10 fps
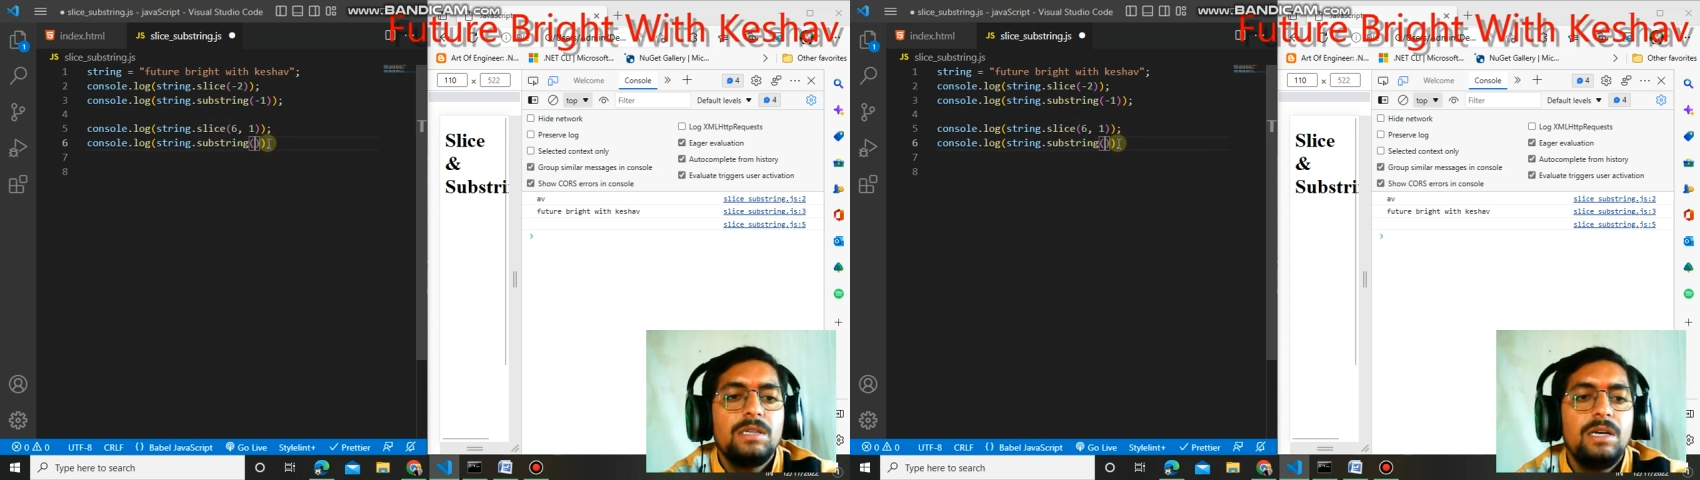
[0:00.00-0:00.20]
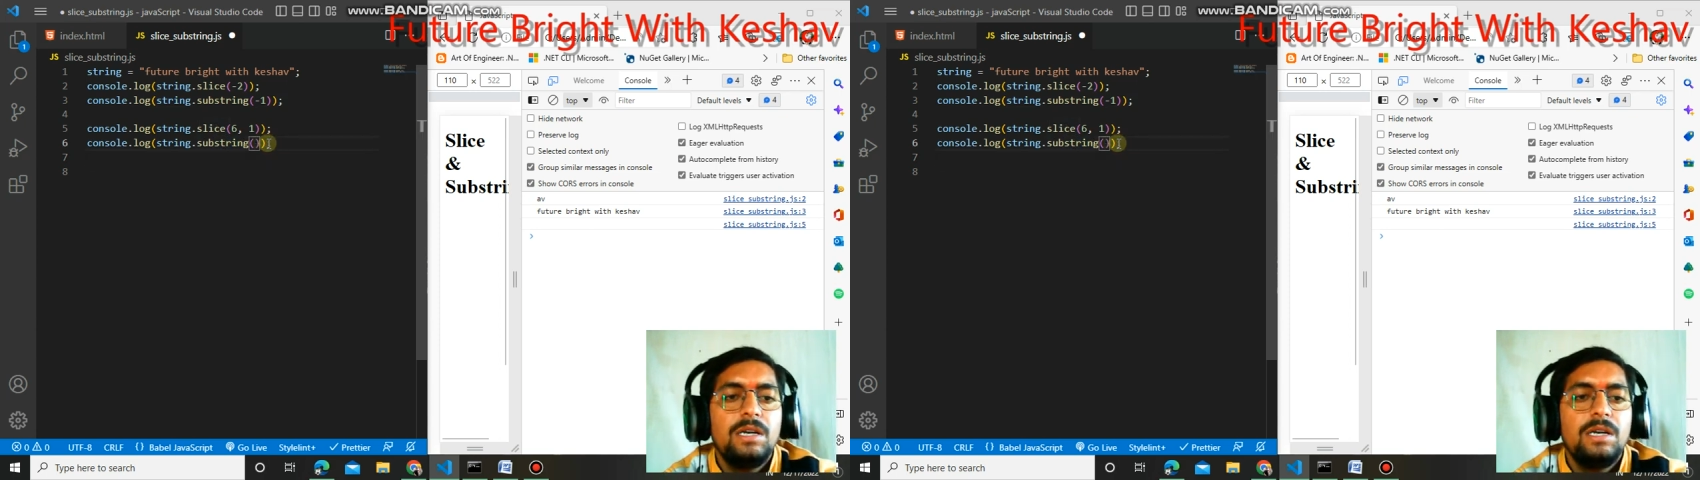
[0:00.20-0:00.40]

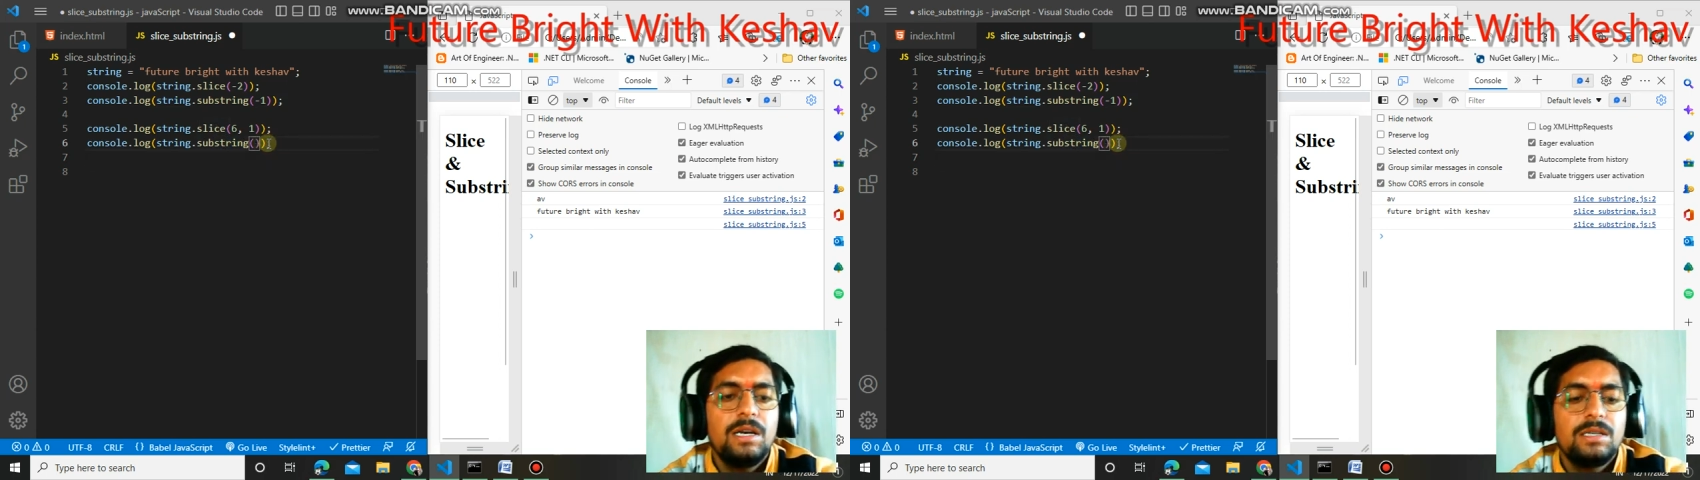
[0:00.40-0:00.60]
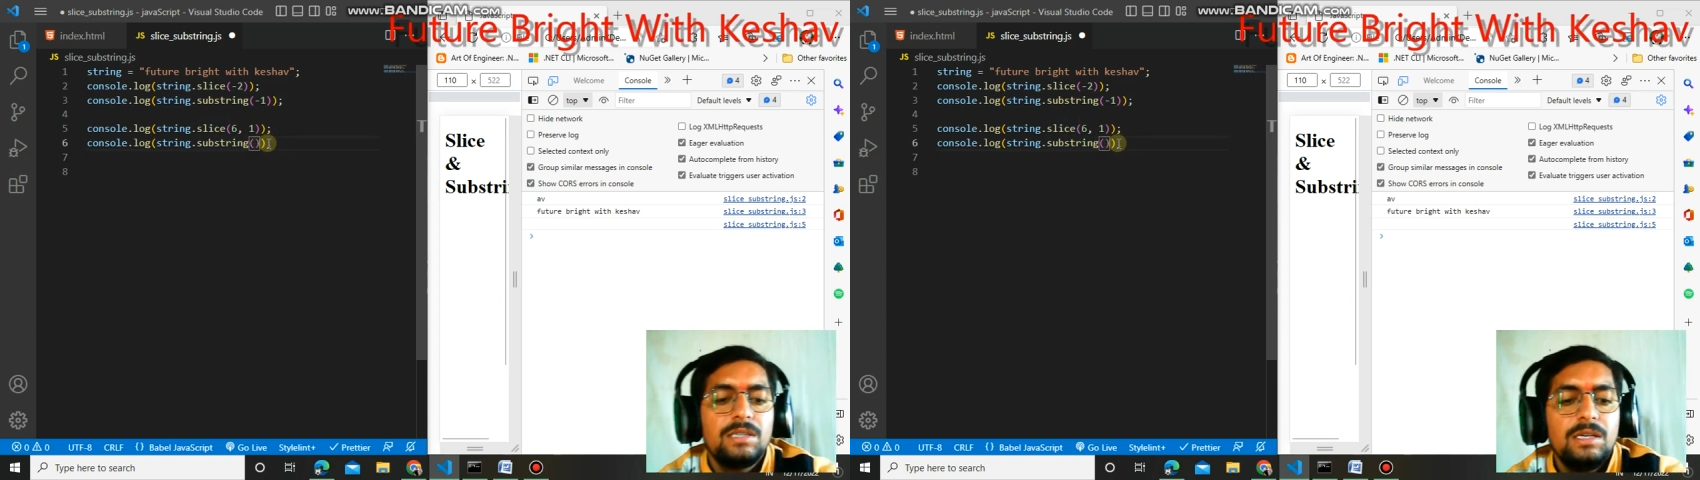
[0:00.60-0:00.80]

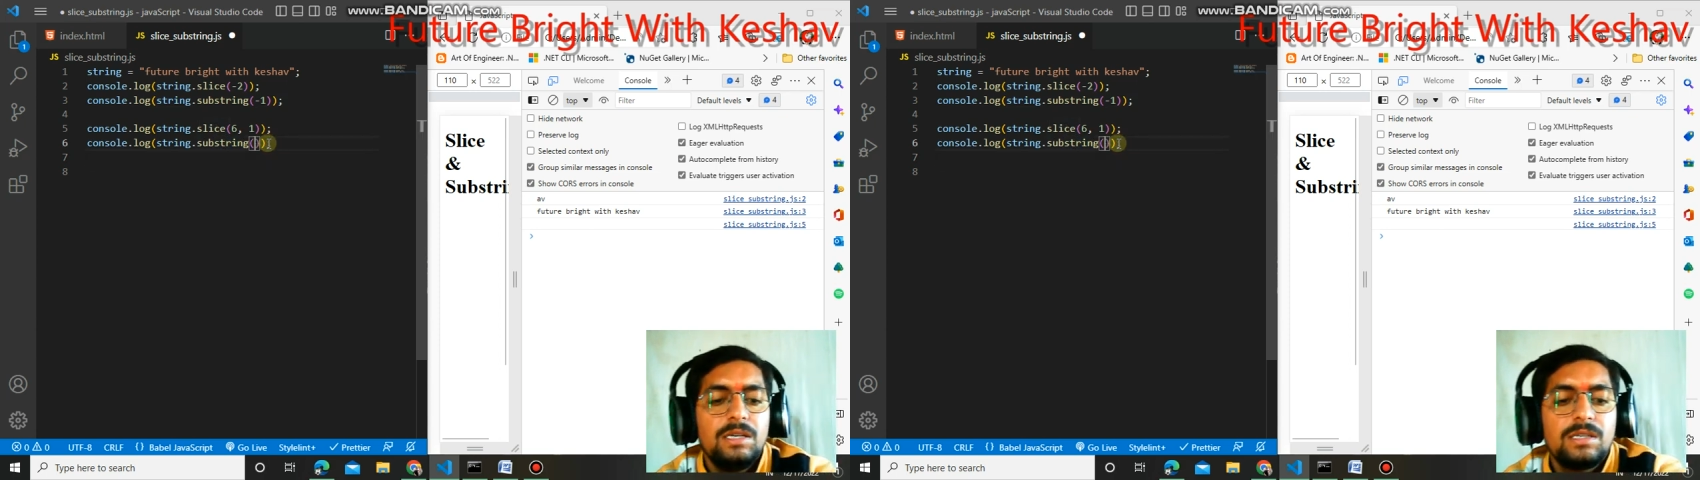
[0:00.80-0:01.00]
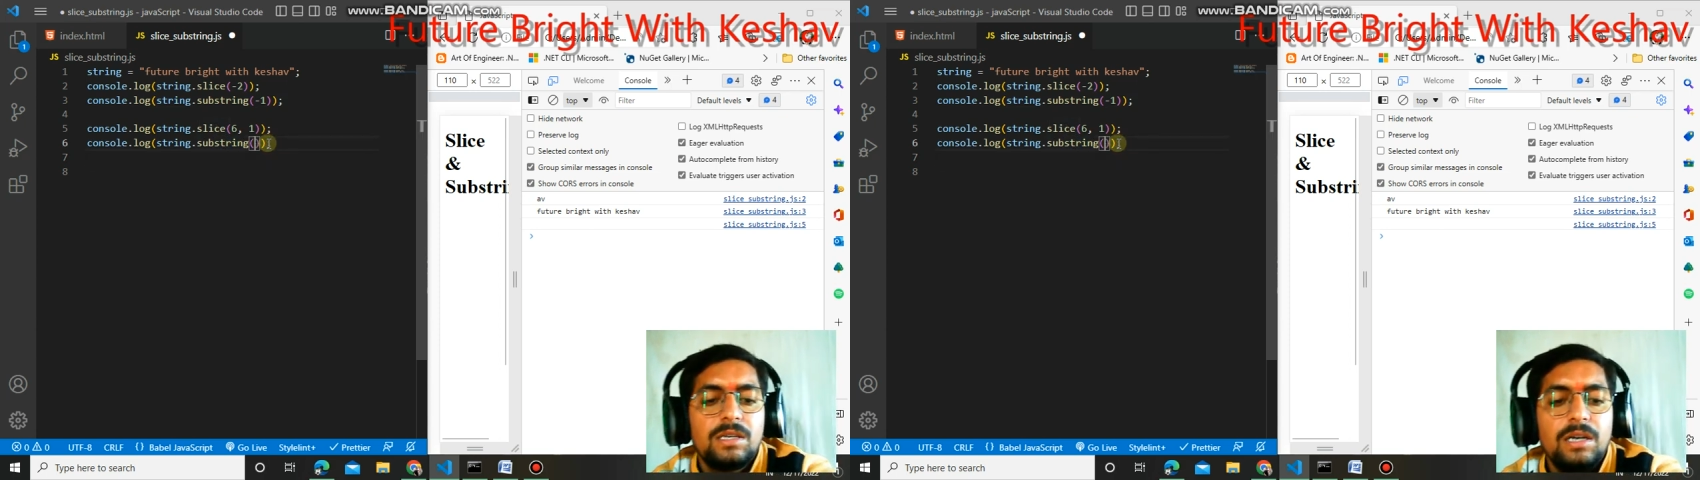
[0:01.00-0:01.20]
index
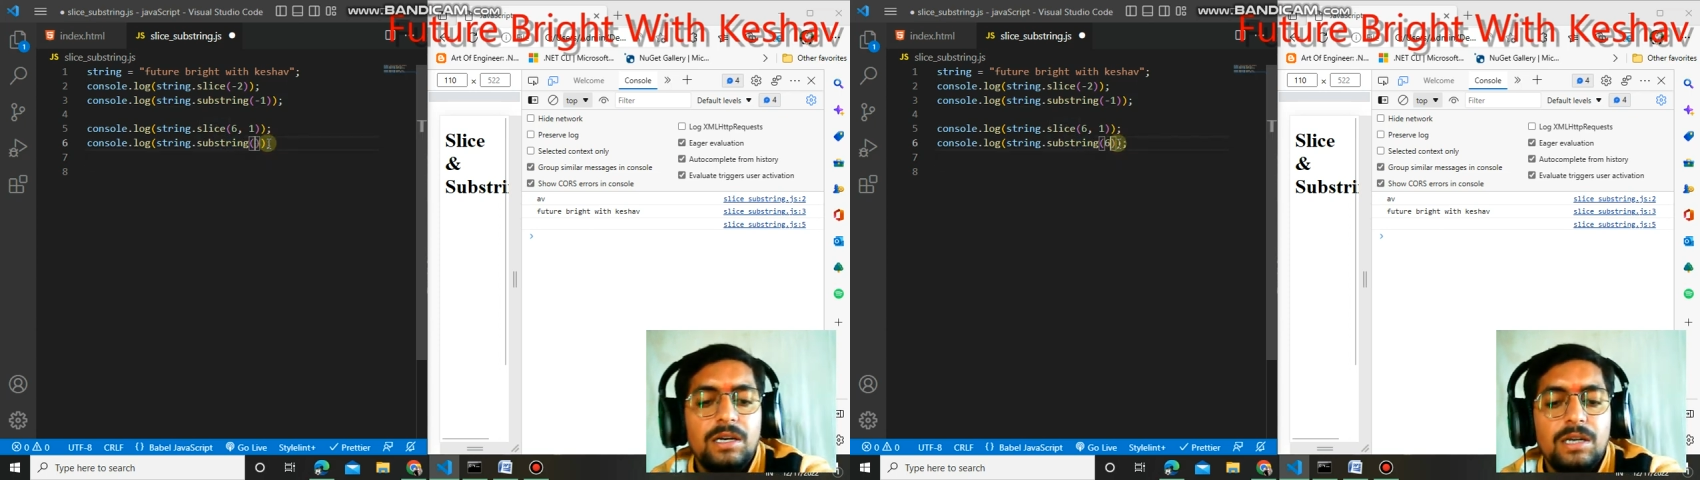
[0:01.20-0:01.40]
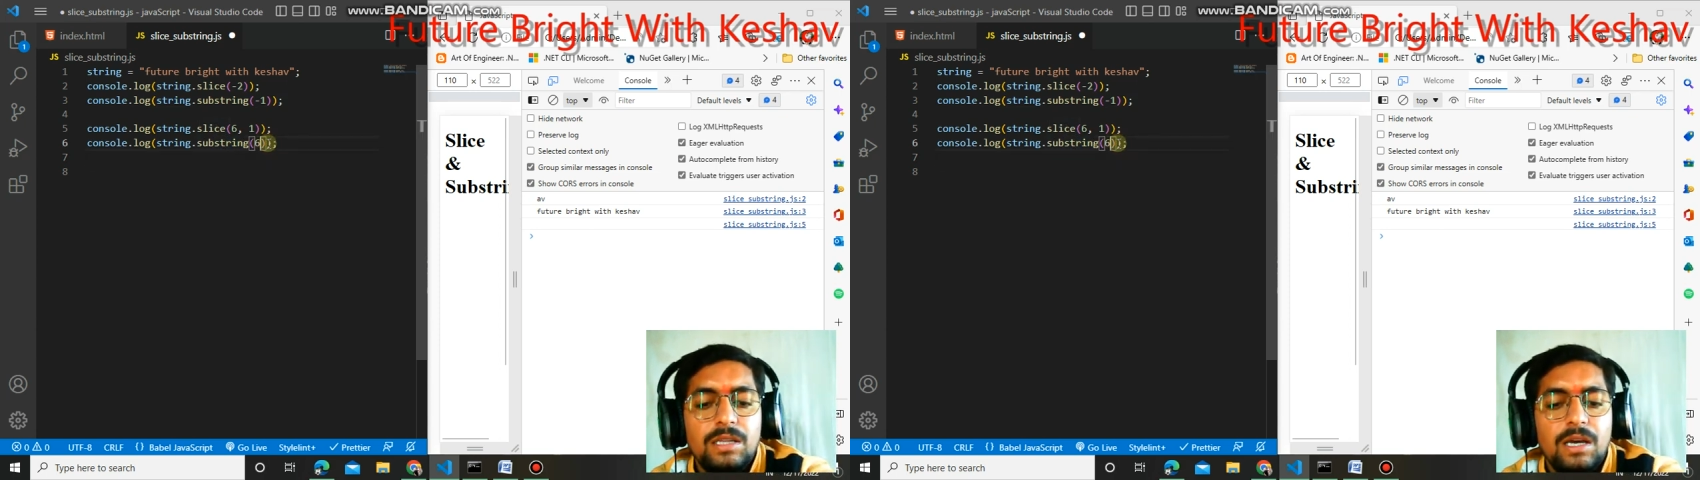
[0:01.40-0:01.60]
is greater